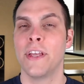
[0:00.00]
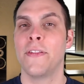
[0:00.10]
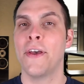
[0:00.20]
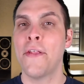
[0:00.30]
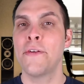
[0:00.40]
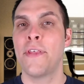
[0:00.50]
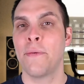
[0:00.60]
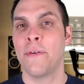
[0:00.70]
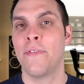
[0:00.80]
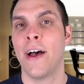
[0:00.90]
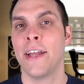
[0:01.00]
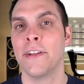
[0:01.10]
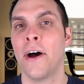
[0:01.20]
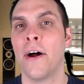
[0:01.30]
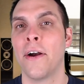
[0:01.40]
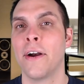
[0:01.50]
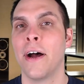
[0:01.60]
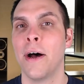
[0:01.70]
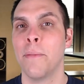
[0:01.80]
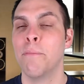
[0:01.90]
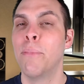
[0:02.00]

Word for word: And the other thing we find are uh,